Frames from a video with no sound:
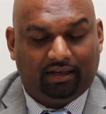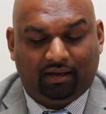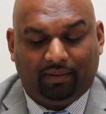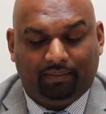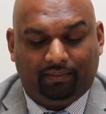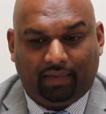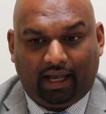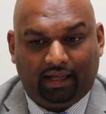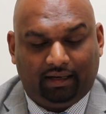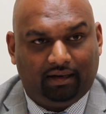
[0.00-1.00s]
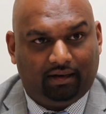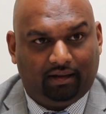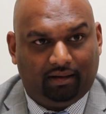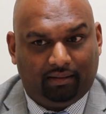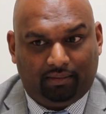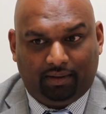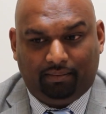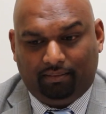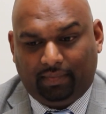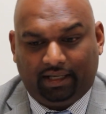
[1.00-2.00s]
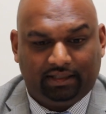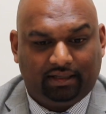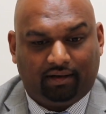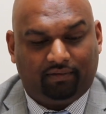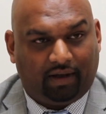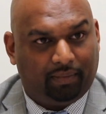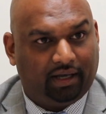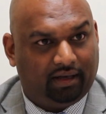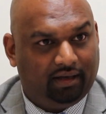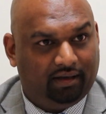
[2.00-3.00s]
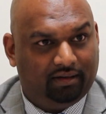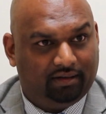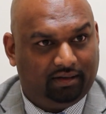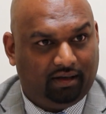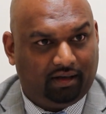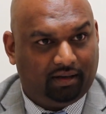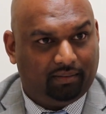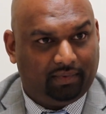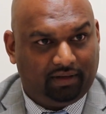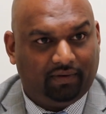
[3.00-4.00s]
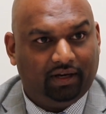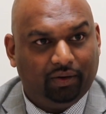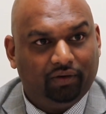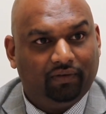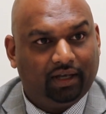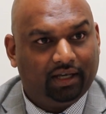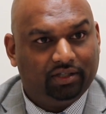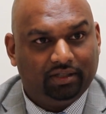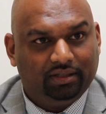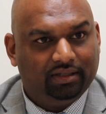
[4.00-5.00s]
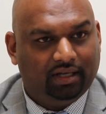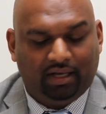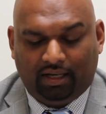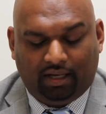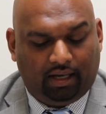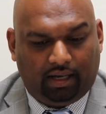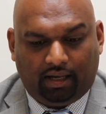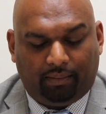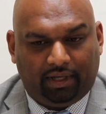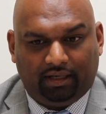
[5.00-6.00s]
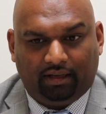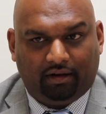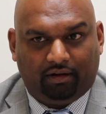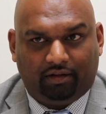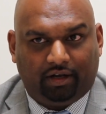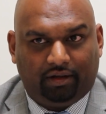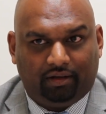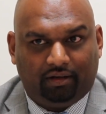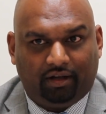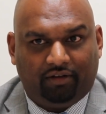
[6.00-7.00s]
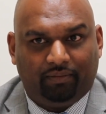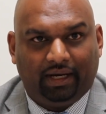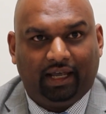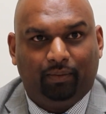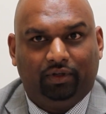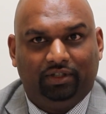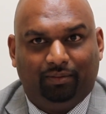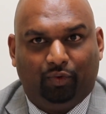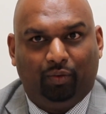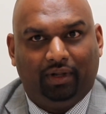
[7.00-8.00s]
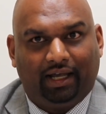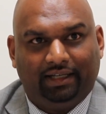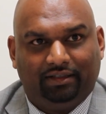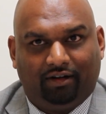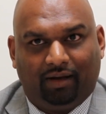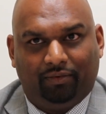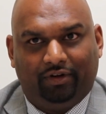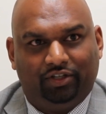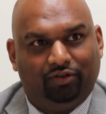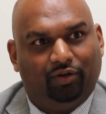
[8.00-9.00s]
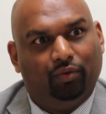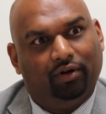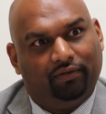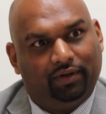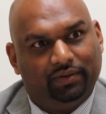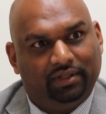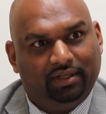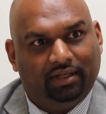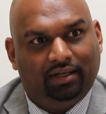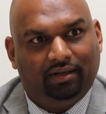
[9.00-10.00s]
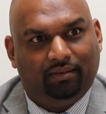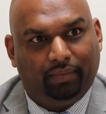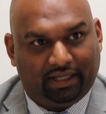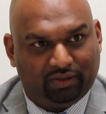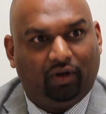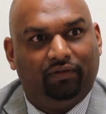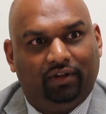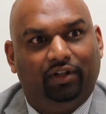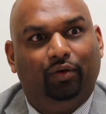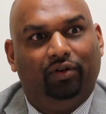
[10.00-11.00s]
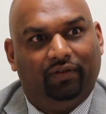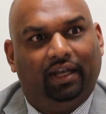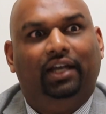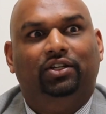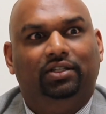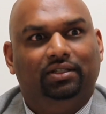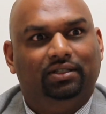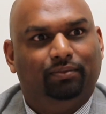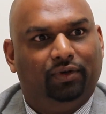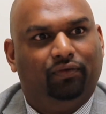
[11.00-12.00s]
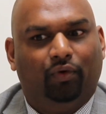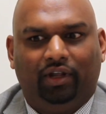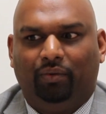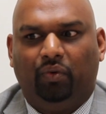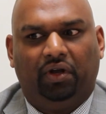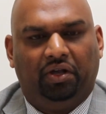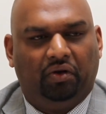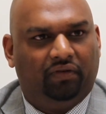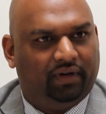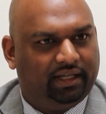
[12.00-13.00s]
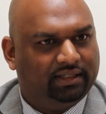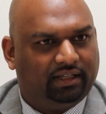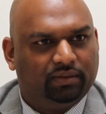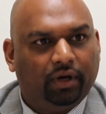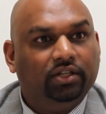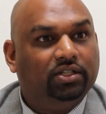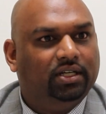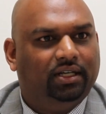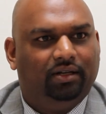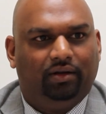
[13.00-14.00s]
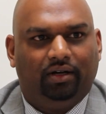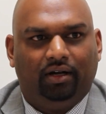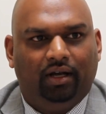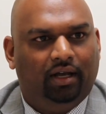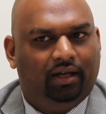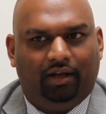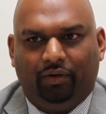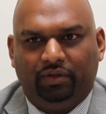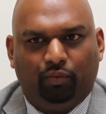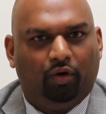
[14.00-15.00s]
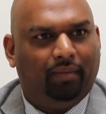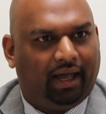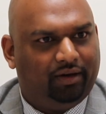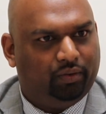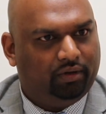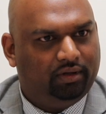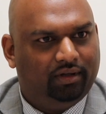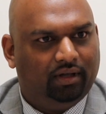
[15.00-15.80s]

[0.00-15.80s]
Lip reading: and the mix of Epic event notifications, I mean, they've been able to mobilize their operational workflows based off of the notifications. Before they were working off an Excel spreadsheet, or it was more manual.